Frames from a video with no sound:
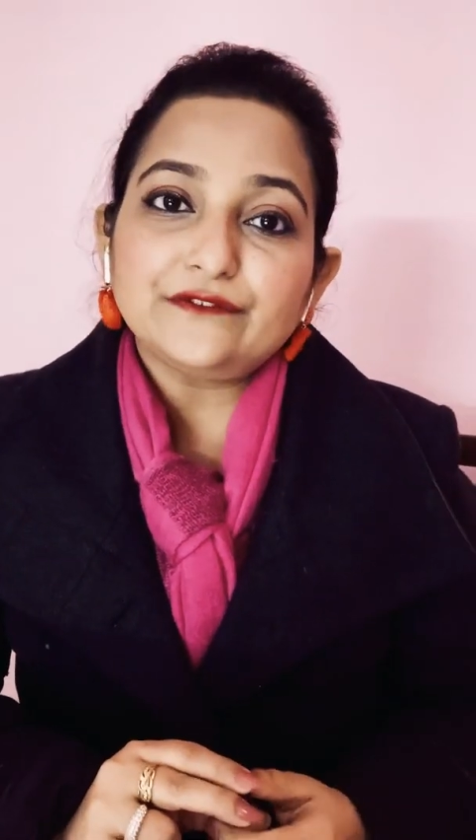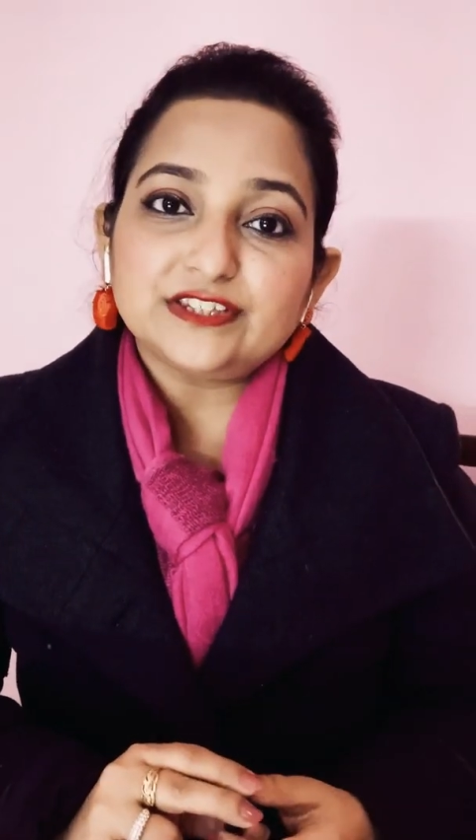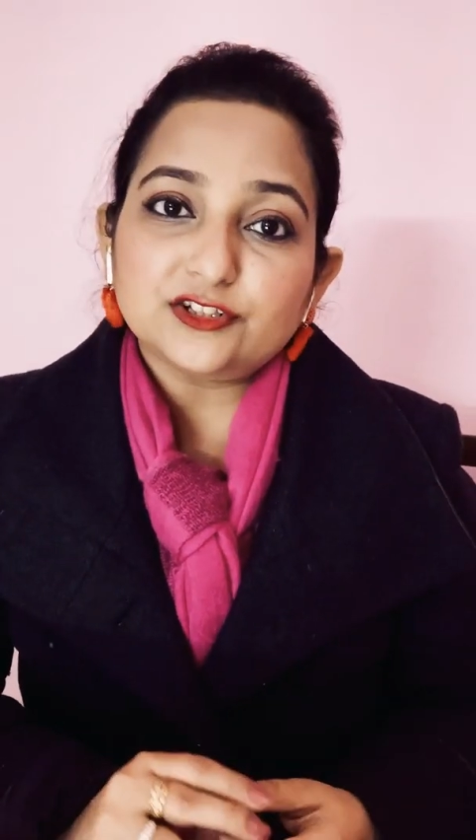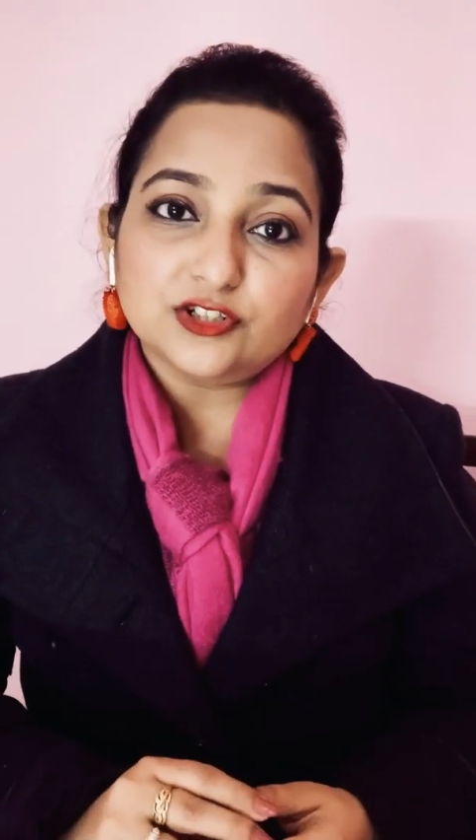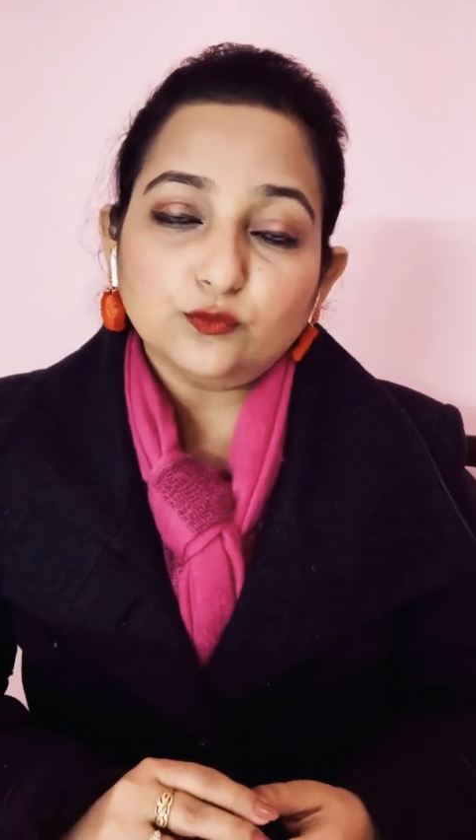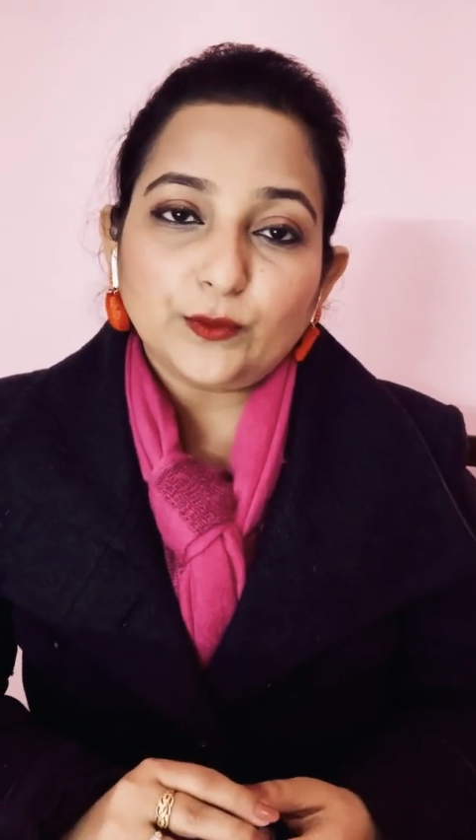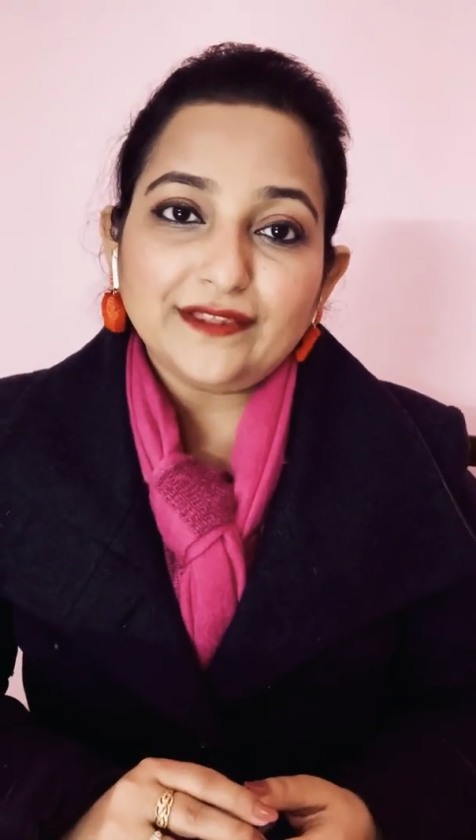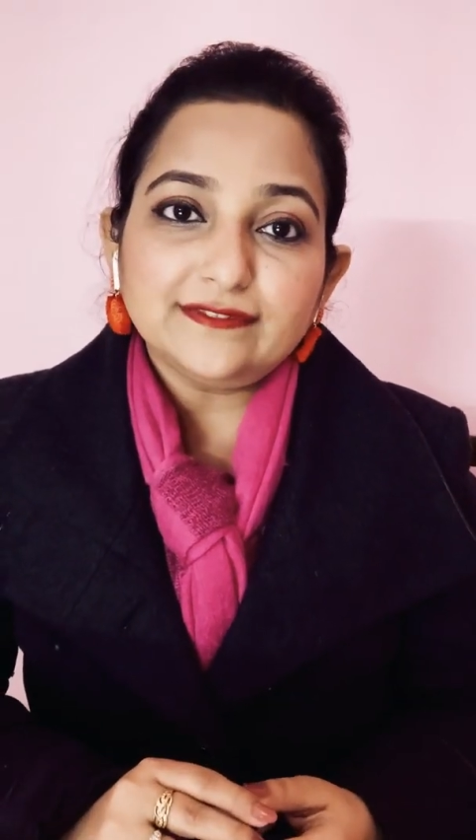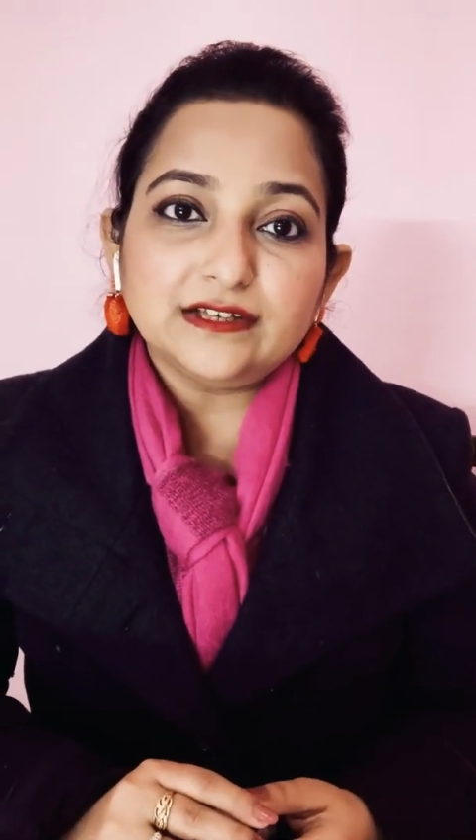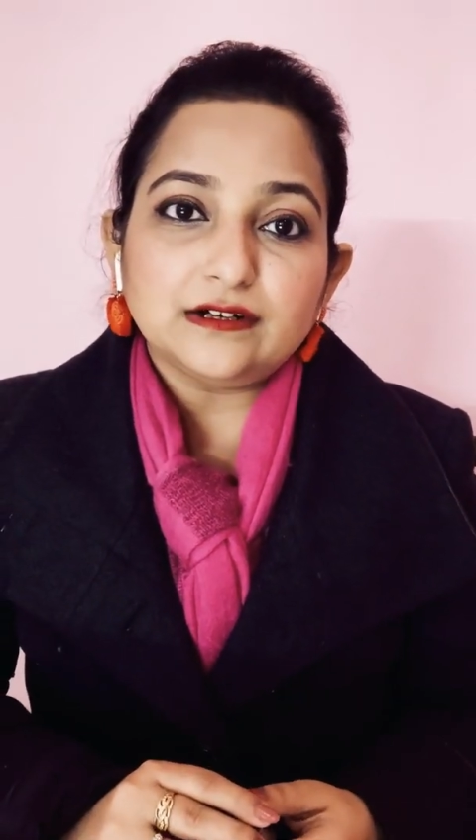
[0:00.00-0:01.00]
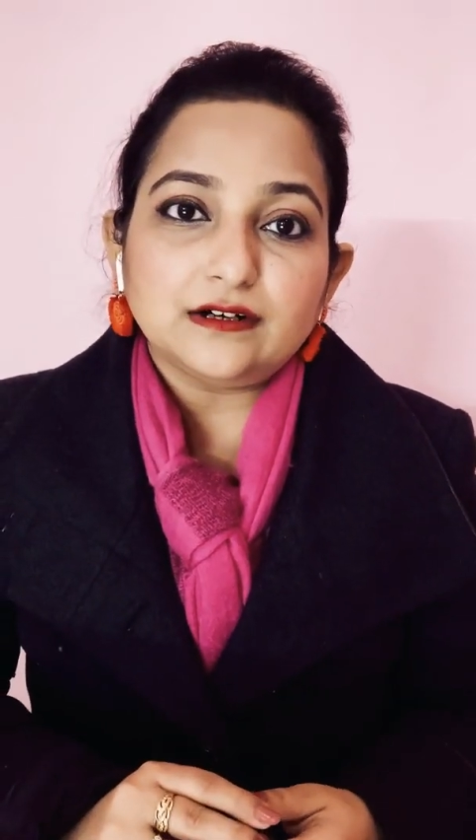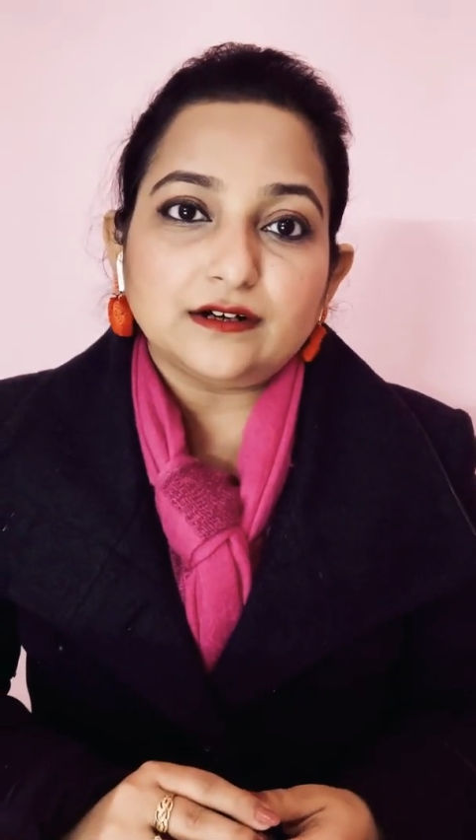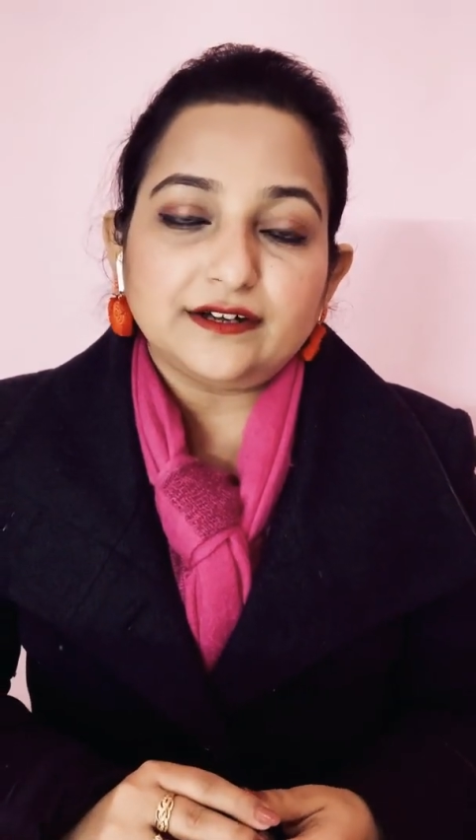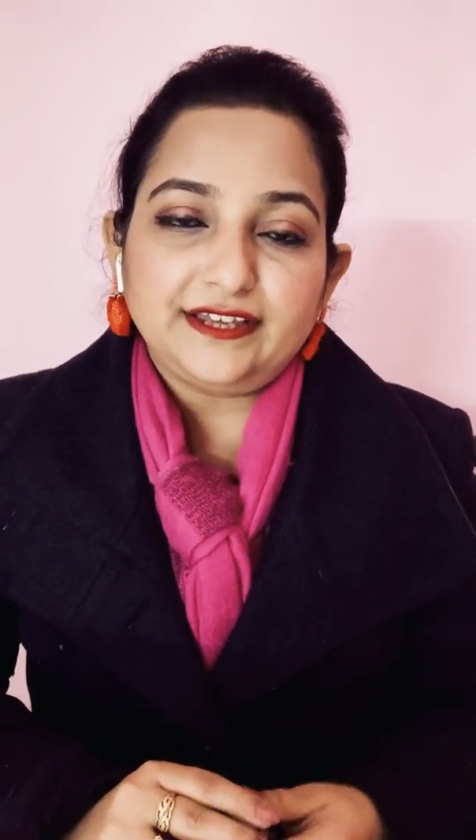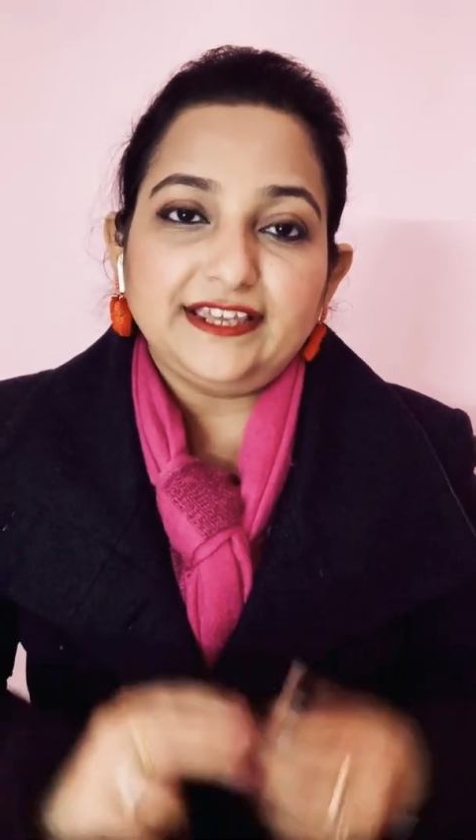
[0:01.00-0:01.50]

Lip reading: session with the